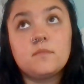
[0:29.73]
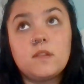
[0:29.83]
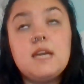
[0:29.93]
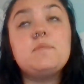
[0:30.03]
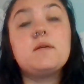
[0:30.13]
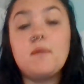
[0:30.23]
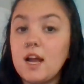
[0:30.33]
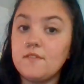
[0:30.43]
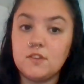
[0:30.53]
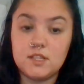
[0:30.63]
keep in
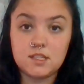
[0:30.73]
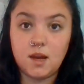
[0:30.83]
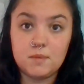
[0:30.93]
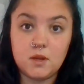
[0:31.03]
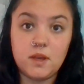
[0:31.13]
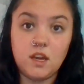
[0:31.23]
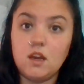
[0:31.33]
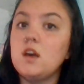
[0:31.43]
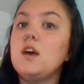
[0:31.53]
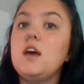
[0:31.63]
mind for this coming week.
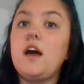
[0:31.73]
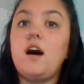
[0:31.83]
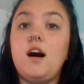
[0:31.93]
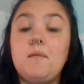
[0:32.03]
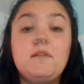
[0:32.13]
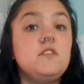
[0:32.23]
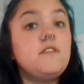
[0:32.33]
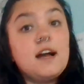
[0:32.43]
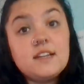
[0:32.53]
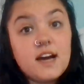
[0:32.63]
If you
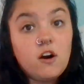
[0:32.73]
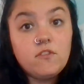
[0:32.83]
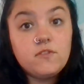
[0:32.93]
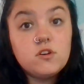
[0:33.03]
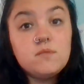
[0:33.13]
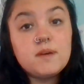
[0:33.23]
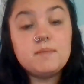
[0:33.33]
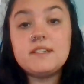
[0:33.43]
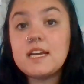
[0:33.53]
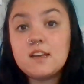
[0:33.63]
find it helpful,
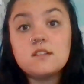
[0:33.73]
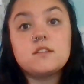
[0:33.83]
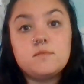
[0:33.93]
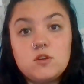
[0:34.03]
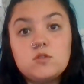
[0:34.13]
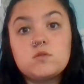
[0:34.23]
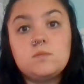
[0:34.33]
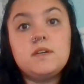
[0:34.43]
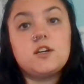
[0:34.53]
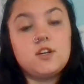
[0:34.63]
maybe taking some notes would
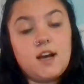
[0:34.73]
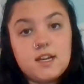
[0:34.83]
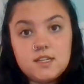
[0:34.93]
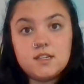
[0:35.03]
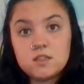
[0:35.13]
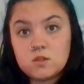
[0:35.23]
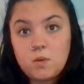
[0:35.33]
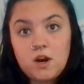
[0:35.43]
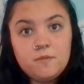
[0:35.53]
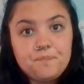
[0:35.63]
be a good idea as
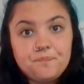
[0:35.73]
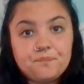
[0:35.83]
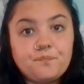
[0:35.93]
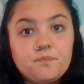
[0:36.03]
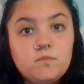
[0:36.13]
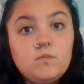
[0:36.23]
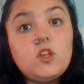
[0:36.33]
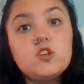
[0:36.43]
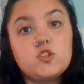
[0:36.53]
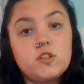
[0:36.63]
well.
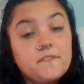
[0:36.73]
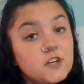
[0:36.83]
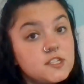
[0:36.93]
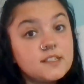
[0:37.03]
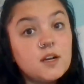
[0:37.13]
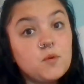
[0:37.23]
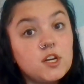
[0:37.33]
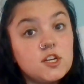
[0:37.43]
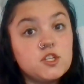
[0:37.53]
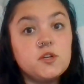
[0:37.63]
So the first thing that we're
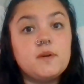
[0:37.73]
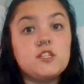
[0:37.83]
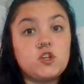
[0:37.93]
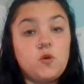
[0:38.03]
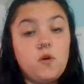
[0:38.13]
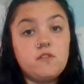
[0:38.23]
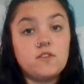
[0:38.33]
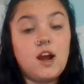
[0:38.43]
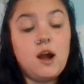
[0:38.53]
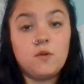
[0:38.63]
going to do is go
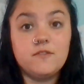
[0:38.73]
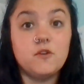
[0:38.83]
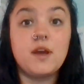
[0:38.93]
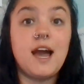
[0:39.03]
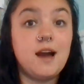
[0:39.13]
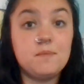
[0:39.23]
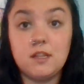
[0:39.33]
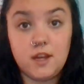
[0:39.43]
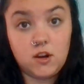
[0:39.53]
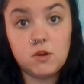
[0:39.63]
over our
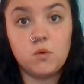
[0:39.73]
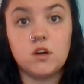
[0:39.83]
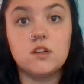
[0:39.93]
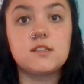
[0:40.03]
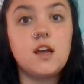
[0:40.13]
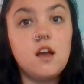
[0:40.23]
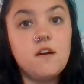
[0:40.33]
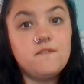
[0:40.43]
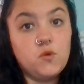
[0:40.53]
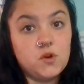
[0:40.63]
vocabulary words
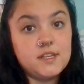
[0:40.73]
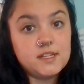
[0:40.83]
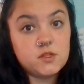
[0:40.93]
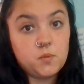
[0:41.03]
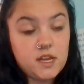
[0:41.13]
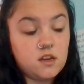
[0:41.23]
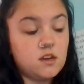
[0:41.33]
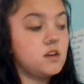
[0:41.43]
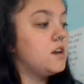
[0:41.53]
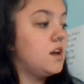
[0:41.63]
for this
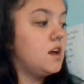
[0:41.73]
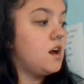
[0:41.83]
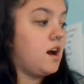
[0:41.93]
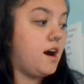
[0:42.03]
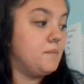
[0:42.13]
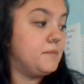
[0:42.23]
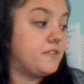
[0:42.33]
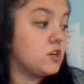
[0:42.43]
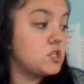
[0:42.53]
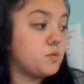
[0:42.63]
week. The
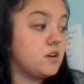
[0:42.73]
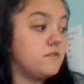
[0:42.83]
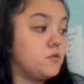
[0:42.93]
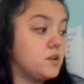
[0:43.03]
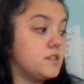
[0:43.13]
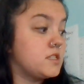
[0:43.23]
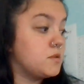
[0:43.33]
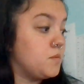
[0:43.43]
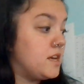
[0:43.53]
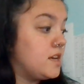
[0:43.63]
first word for this
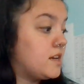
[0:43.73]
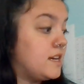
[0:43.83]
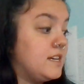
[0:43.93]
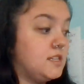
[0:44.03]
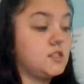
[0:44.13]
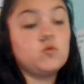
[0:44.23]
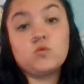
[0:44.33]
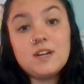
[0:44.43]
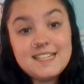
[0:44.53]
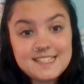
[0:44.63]
week is
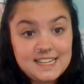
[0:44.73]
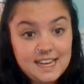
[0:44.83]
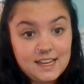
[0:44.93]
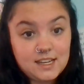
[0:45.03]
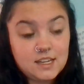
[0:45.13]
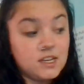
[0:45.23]
reasoning.